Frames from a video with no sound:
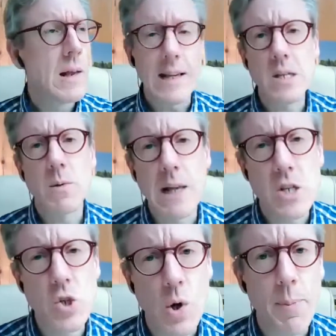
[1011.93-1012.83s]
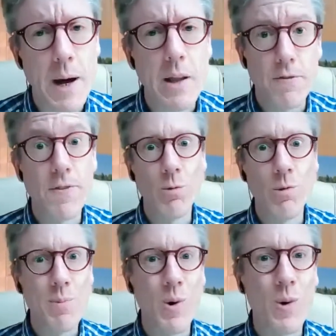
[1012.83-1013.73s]
Let's talk about the full
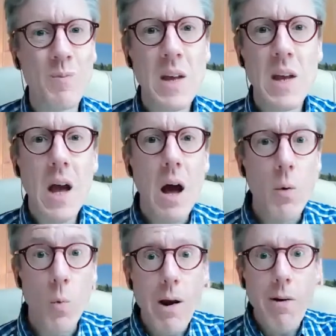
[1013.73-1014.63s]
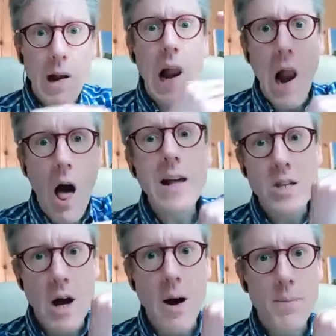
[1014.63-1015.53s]
report, where it
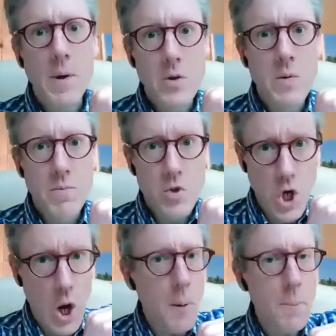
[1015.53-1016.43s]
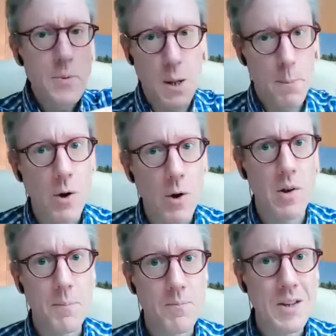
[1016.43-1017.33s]
lines up top to bottom.